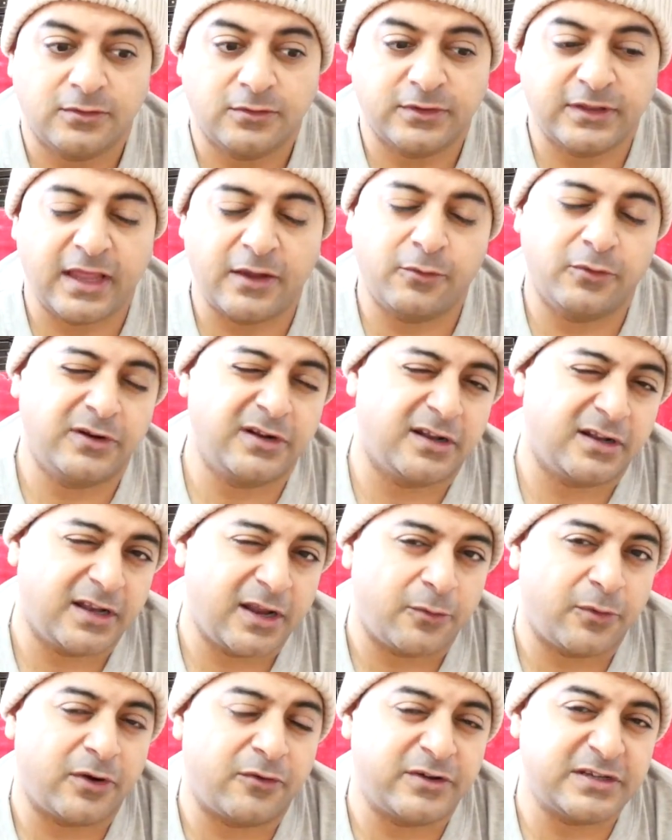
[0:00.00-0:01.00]
They
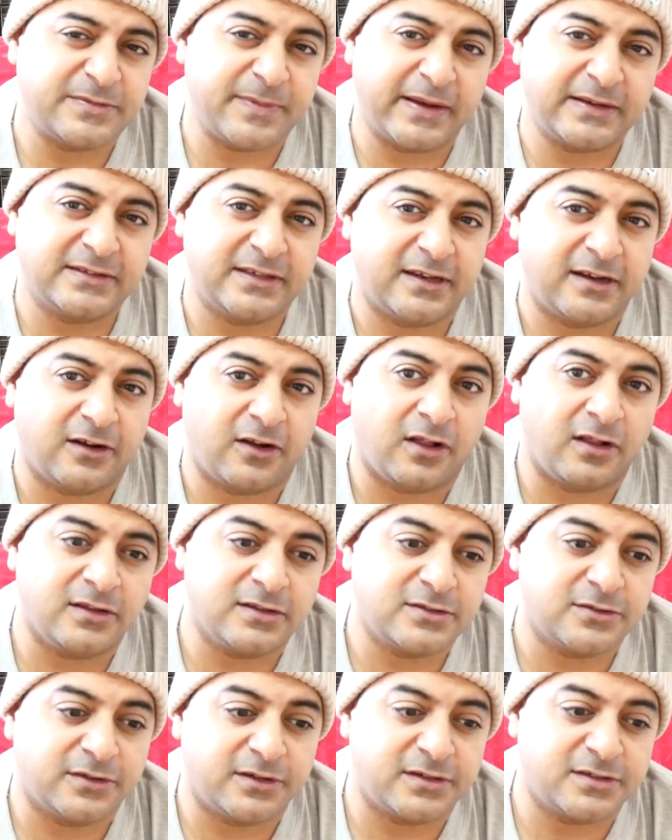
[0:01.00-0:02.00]
weren't respected at all,
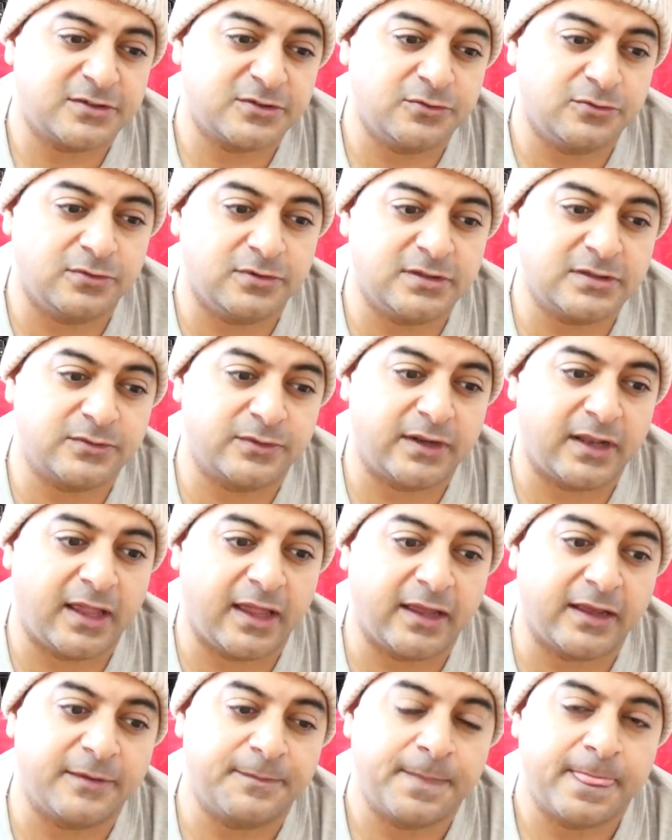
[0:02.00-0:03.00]
so their schools would
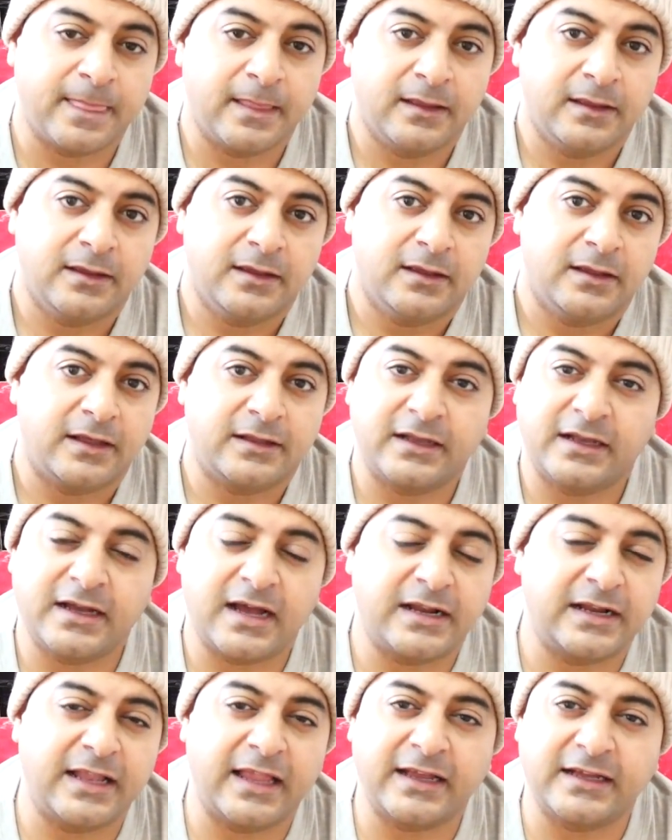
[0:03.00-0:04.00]
like
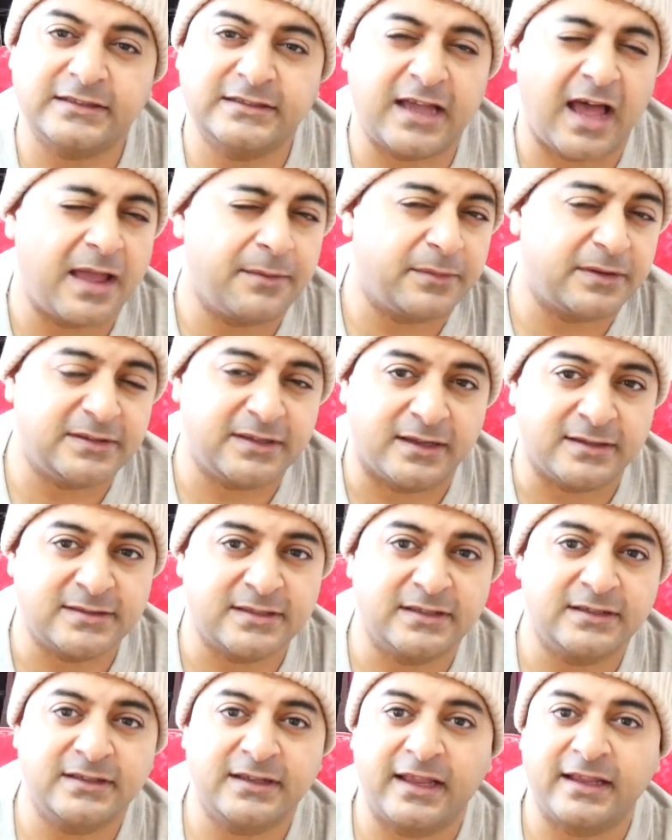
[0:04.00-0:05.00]
kind of like a dime a
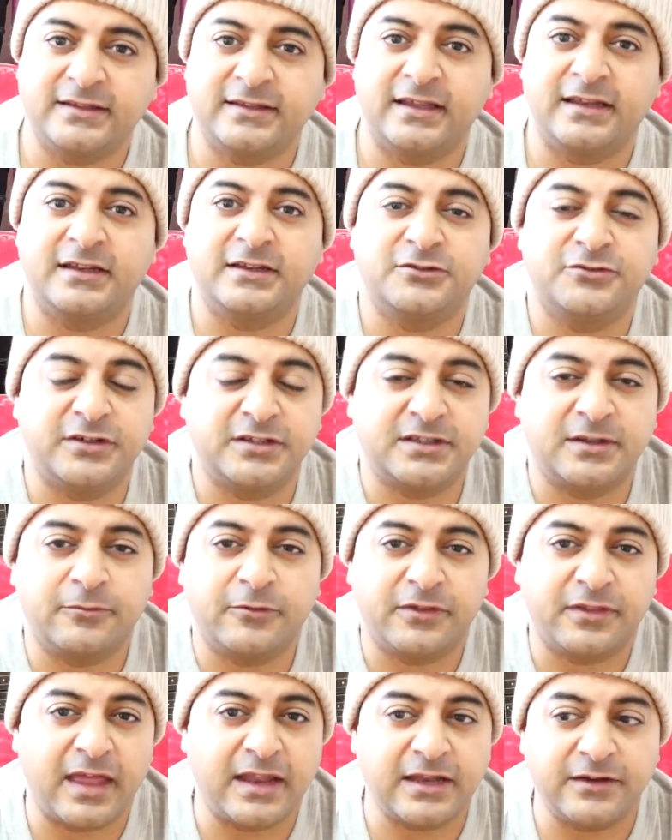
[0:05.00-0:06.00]
dozen, like didn't treat them
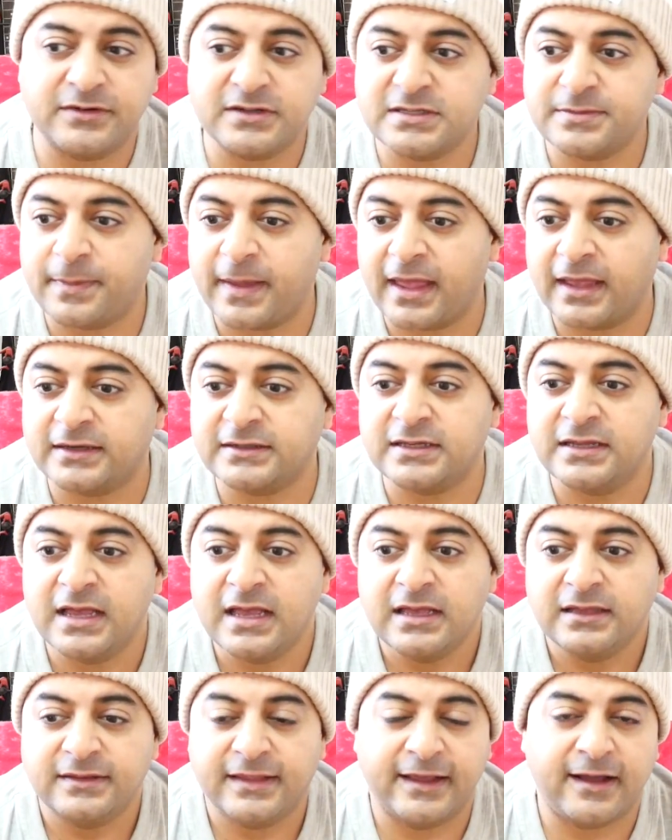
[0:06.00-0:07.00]
with any respect.
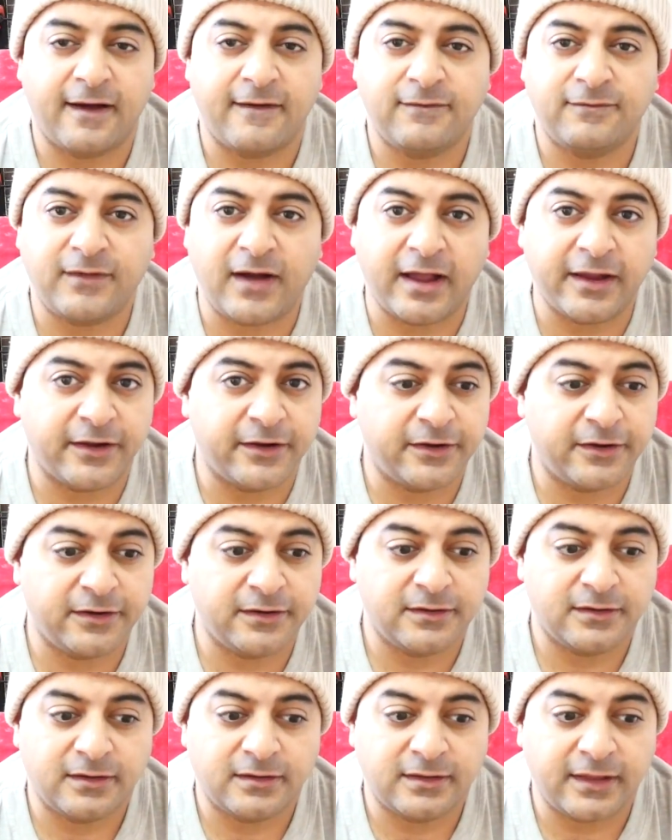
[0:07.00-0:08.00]
They got
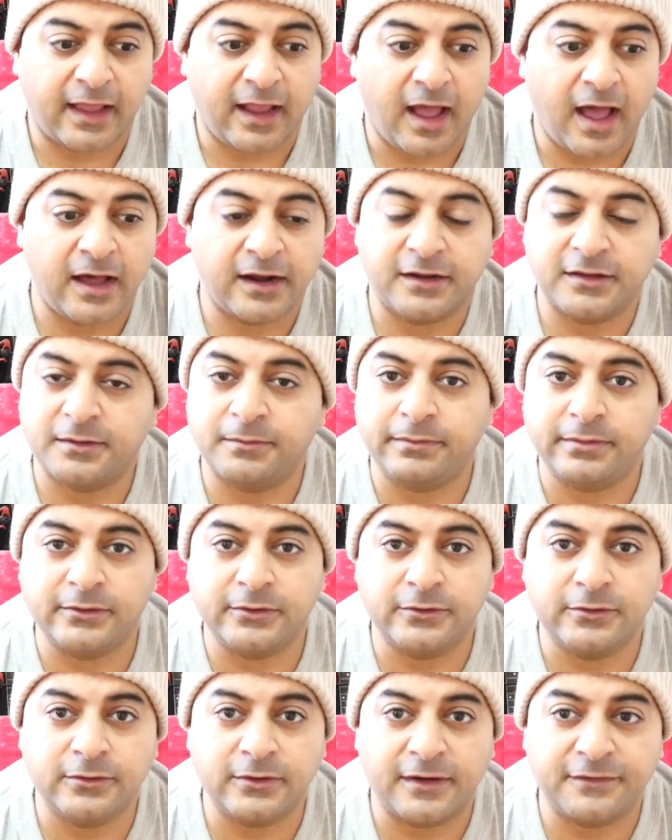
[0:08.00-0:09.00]
fired like out of the
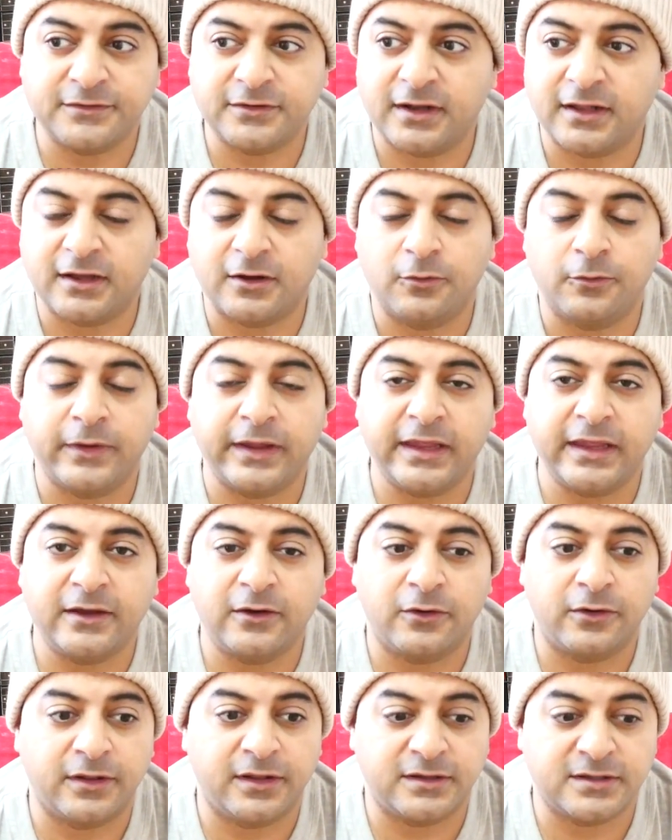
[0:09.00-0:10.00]
blue after like a week,
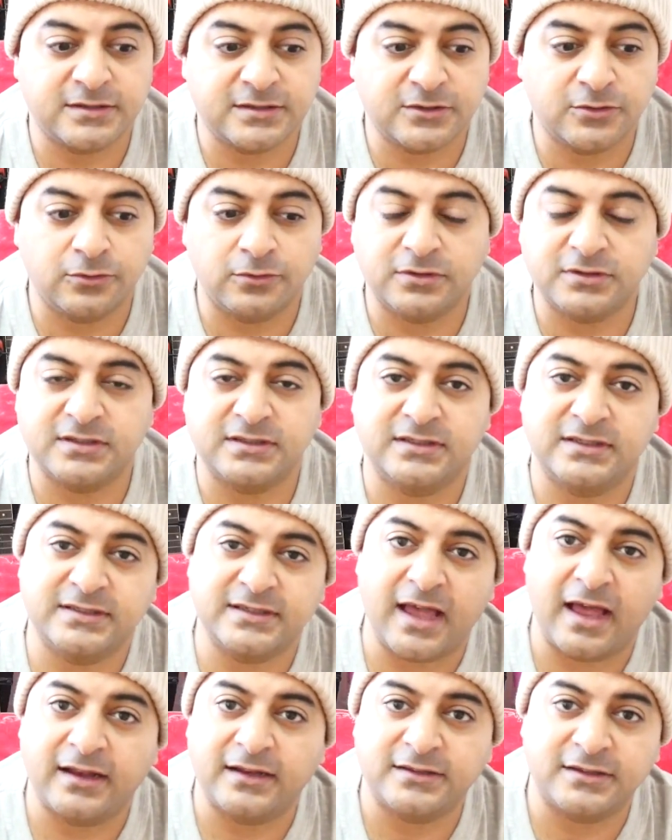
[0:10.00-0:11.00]
or the school just
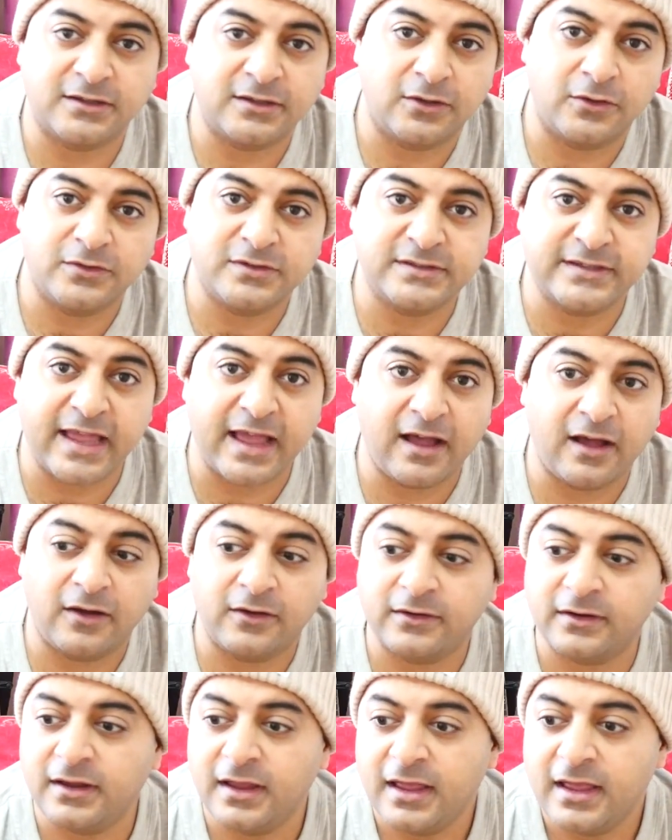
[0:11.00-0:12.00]
decided to close
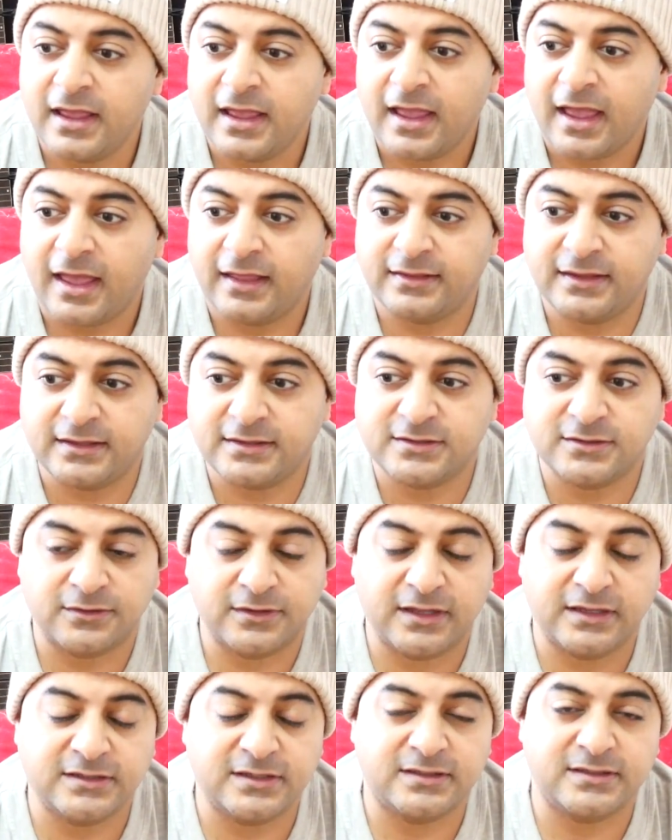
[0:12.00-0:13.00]
down, and then so
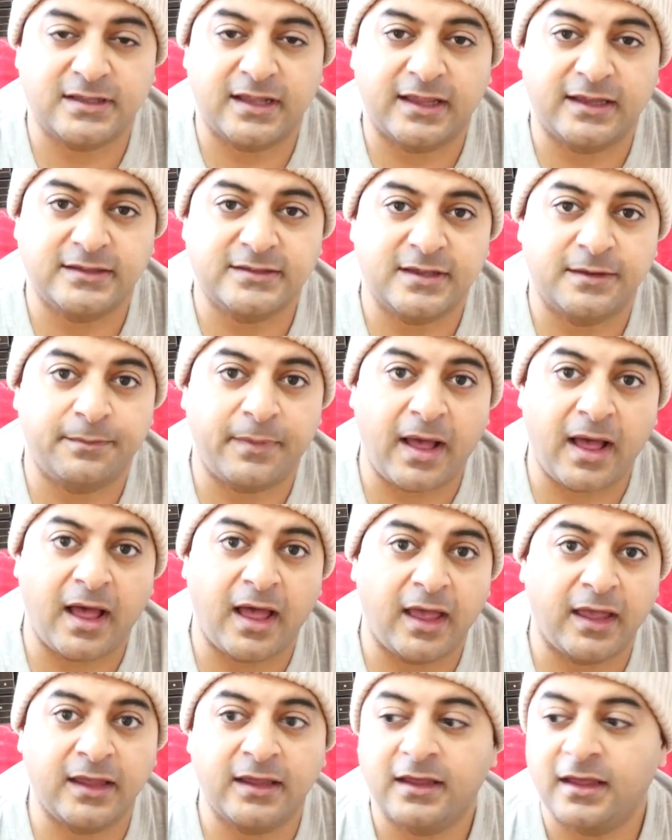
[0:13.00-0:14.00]
they just like said
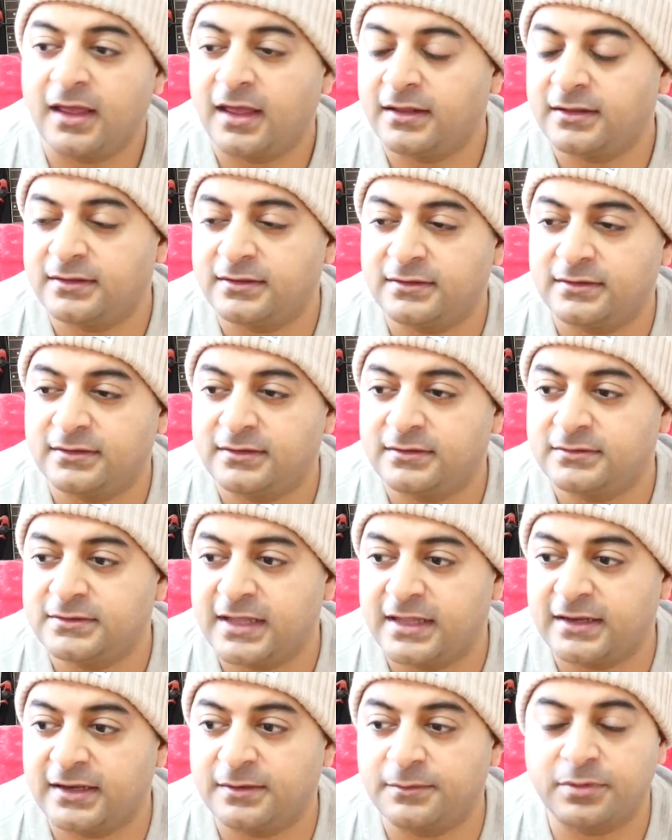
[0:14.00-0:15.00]
bye, and
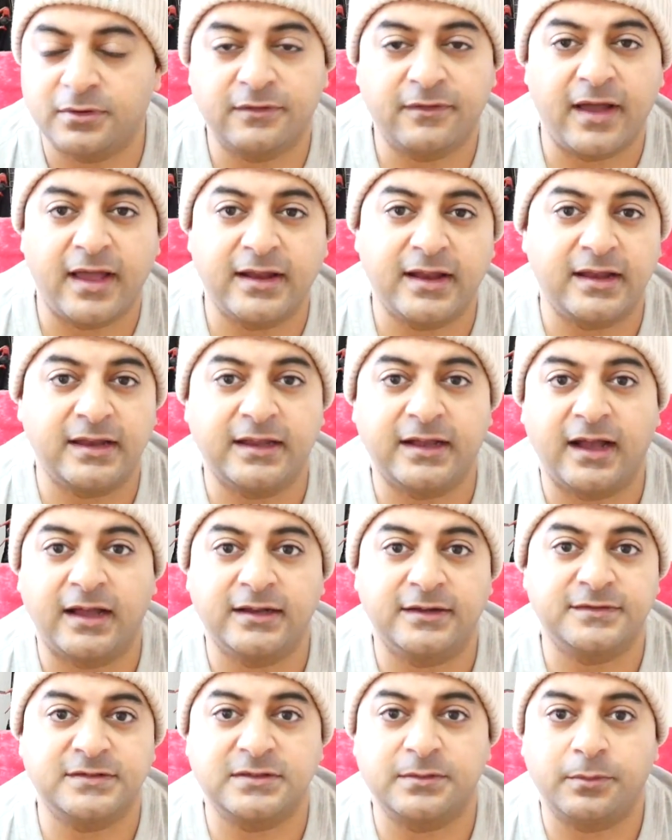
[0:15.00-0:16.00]
they didn't provide any
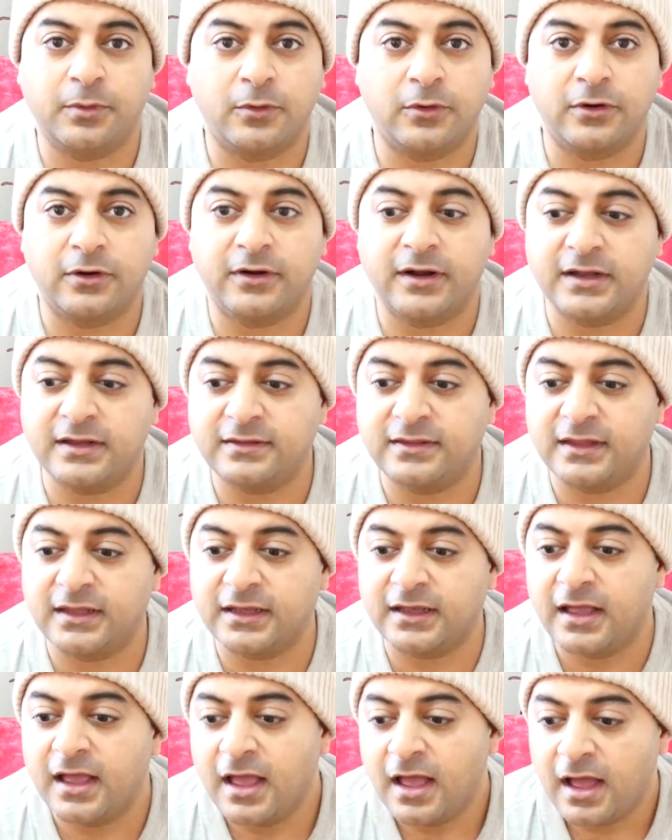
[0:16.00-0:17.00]
kind of support or anything.